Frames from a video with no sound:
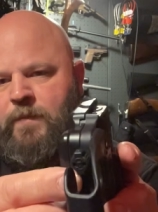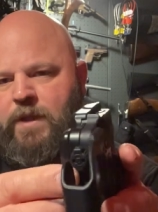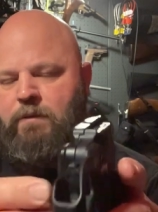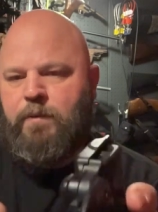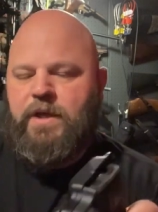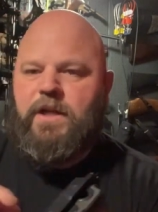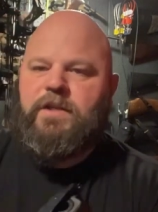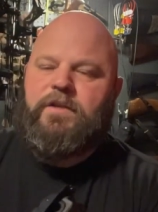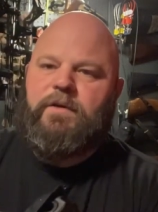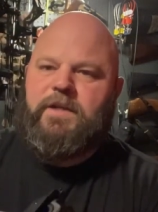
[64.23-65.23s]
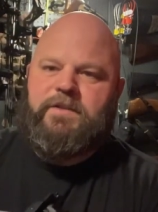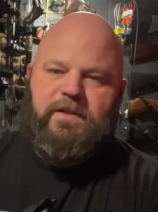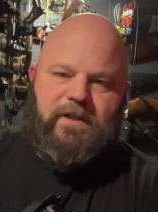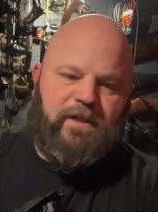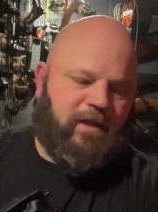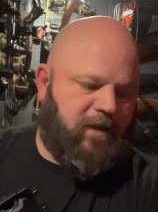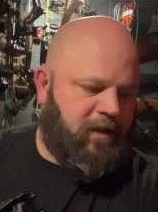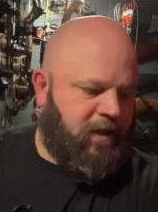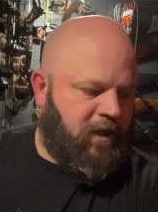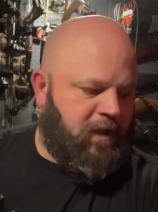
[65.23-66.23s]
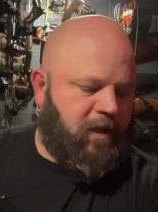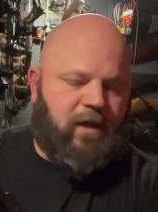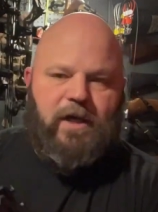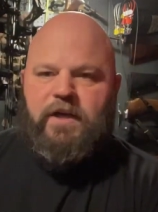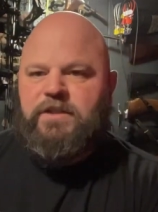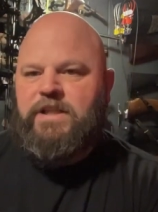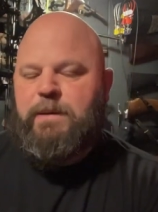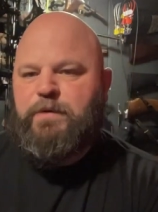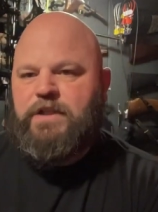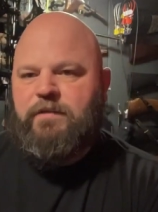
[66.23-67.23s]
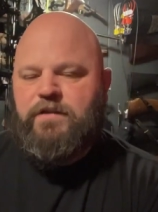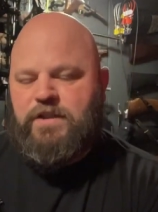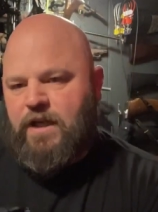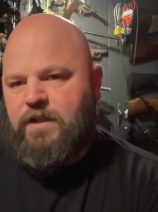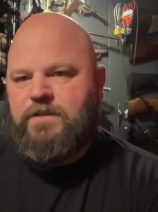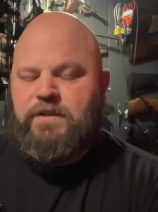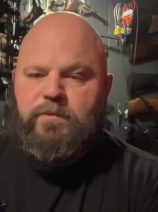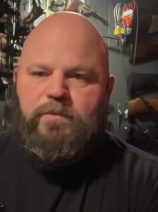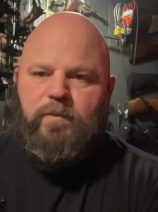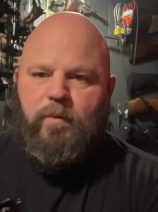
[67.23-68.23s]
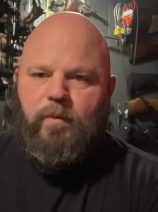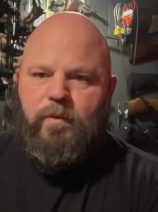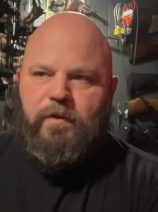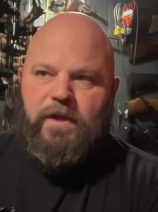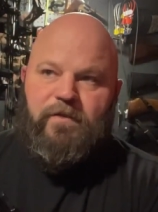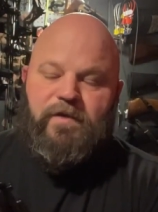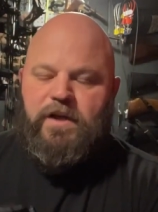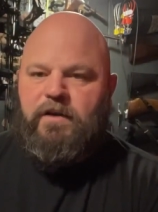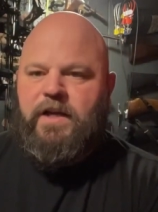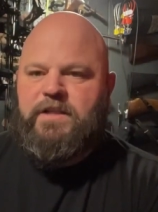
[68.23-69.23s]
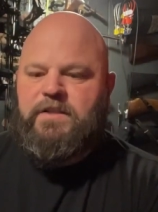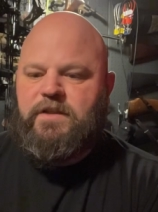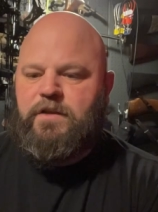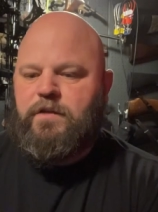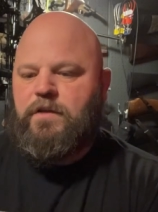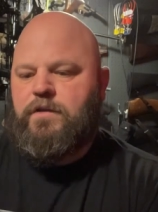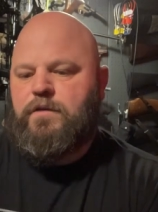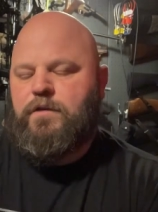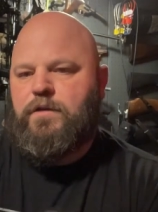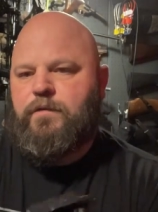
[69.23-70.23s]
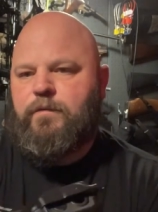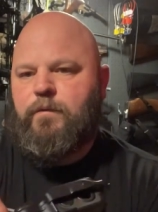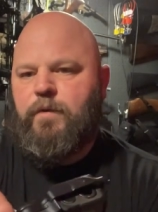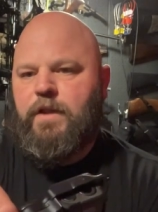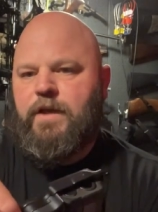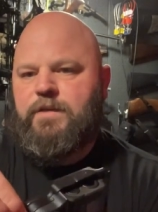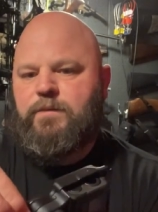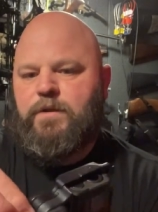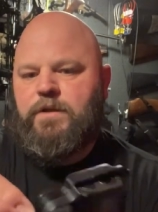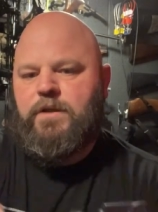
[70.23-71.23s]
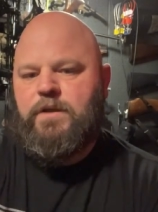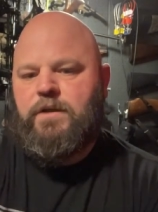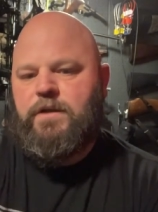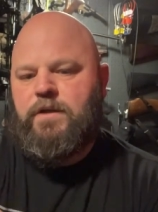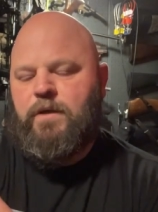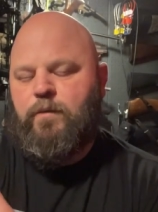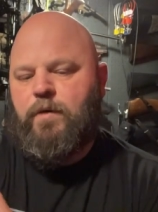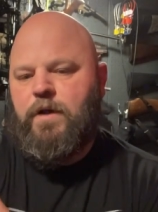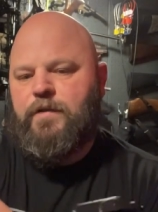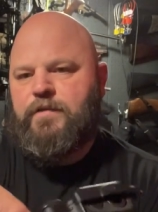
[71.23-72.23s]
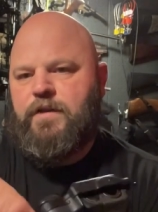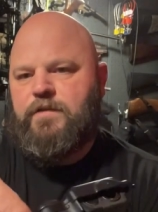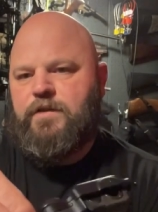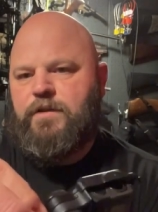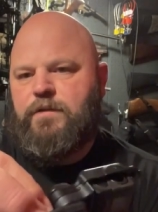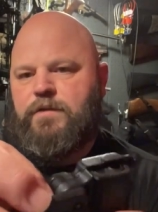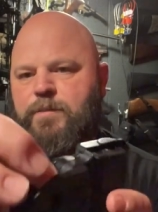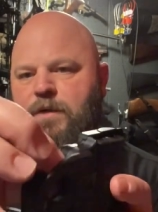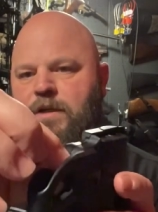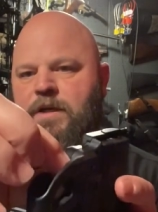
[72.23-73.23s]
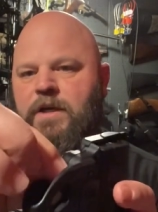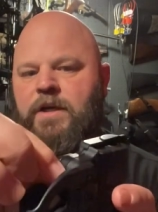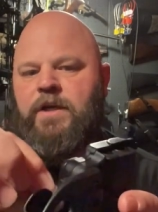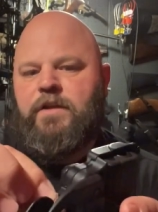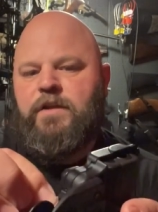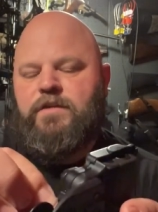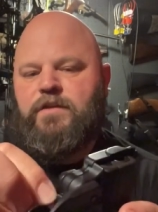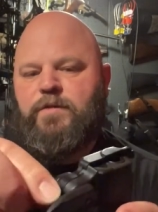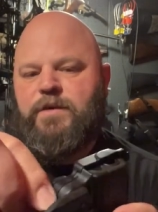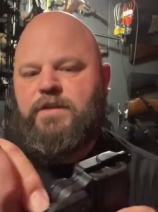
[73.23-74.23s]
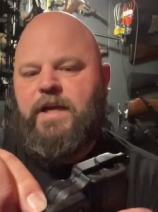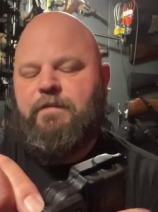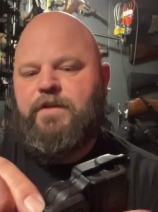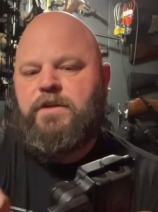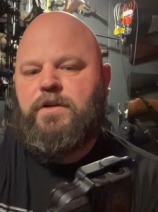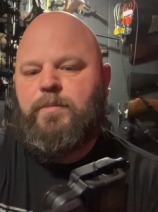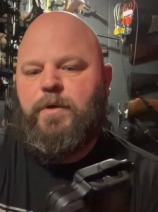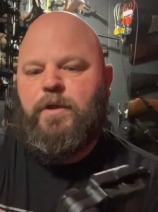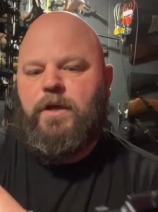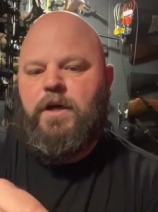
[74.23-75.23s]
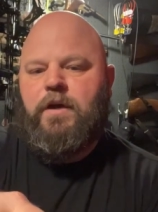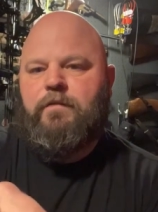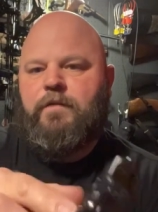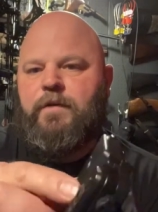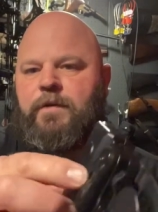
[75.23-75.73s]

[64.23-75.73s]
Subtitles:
And when we get into the rest of the ShapeShift shells and the configurations that you can do, you'll realize where else these are used. But this, you twist half a turn, pull it off,